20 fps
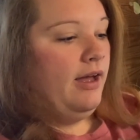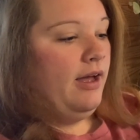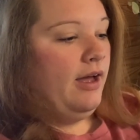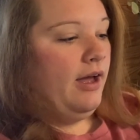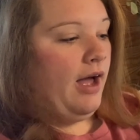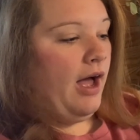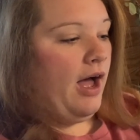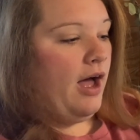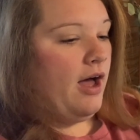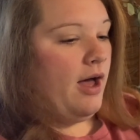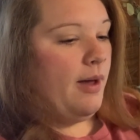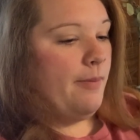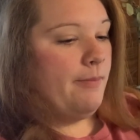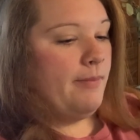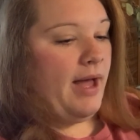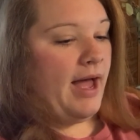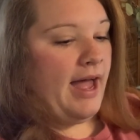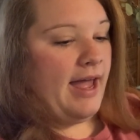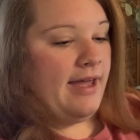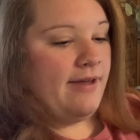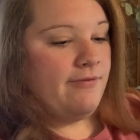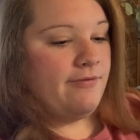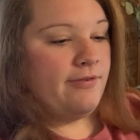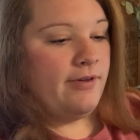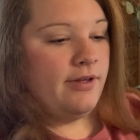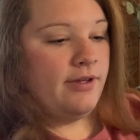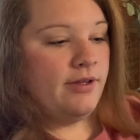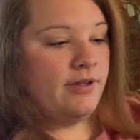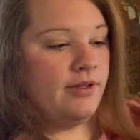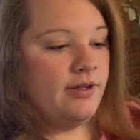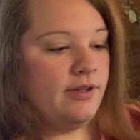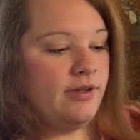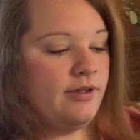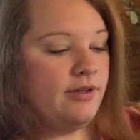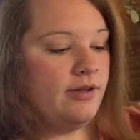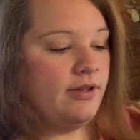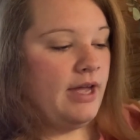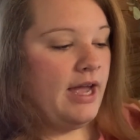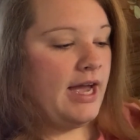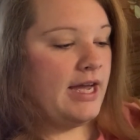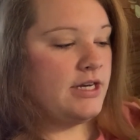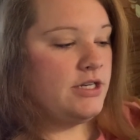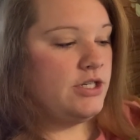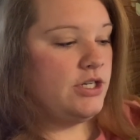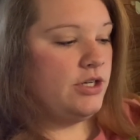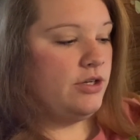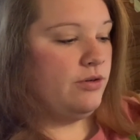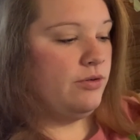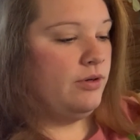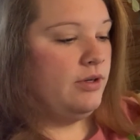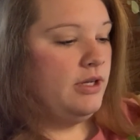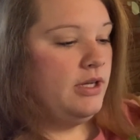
I've had to